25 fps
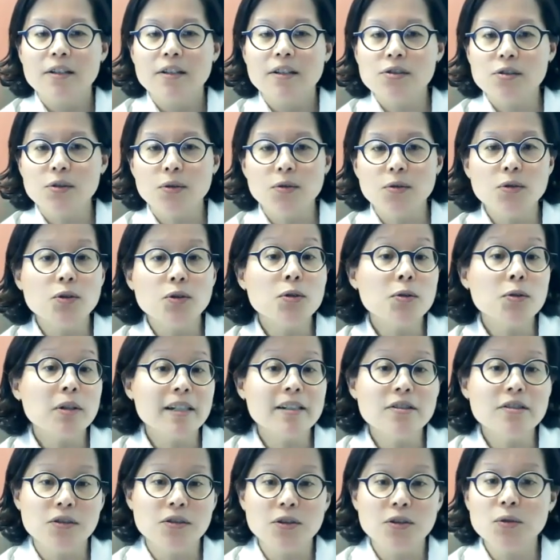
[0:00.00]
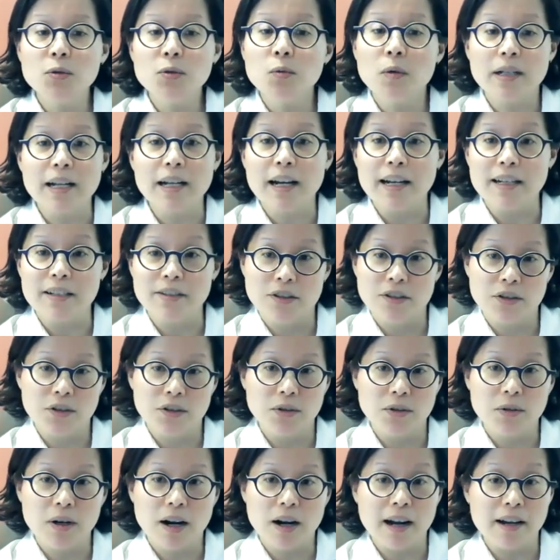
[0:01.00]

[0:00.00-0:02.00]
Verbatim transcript: So you can do what I do,